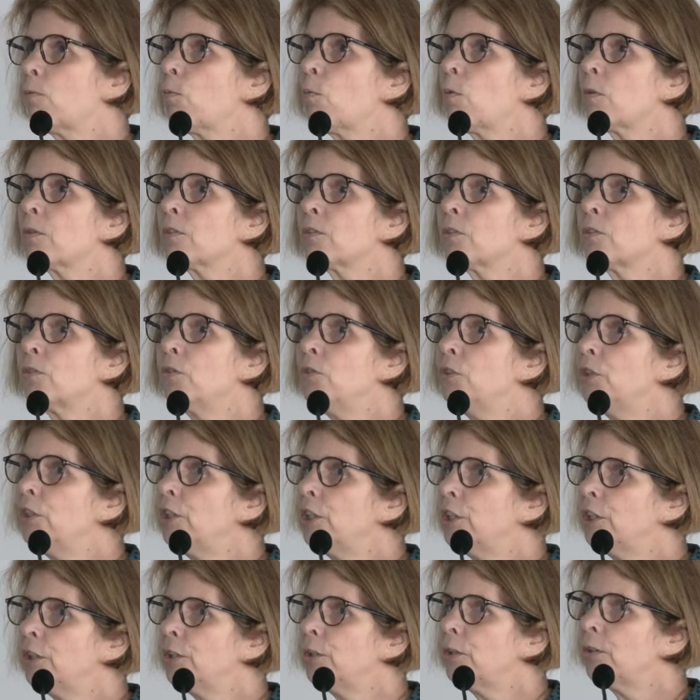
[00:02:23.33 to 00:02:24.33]
what's
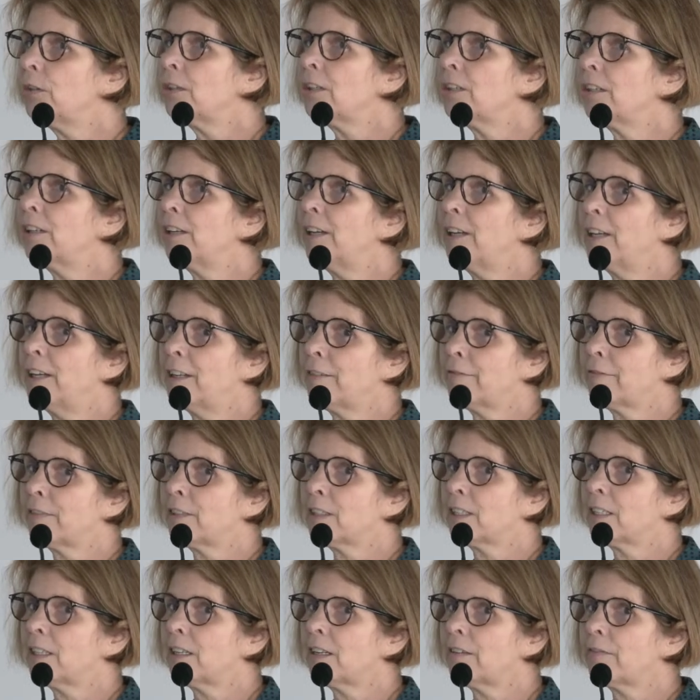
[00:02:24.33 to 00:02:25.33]
new and
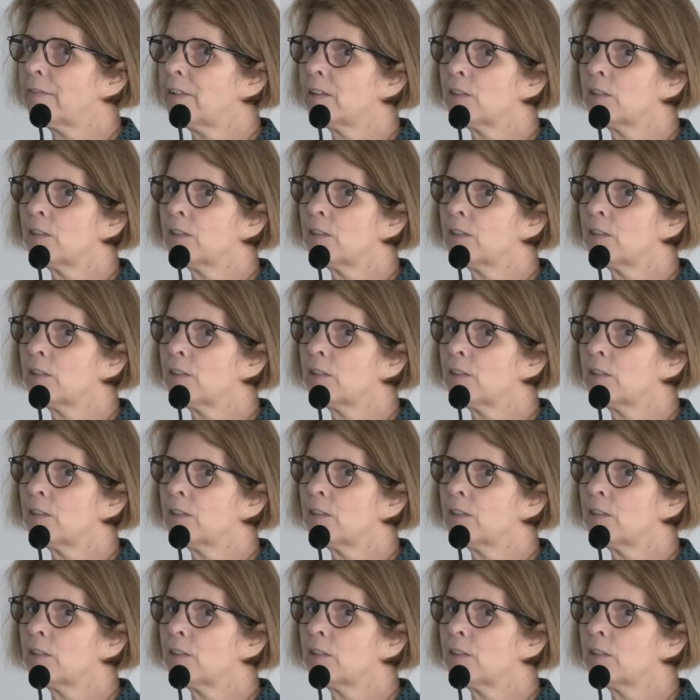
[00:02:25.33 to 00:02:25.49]
innovative.